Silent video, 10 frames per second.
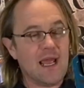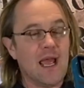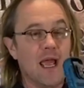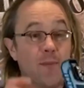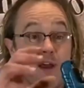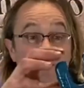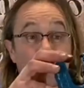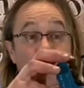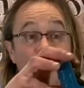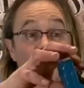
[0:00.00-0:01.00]
I've
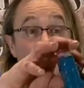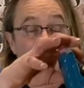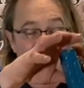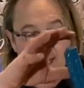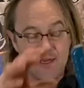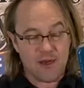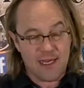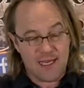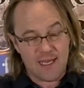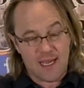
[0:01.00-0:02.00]
put a new blade on it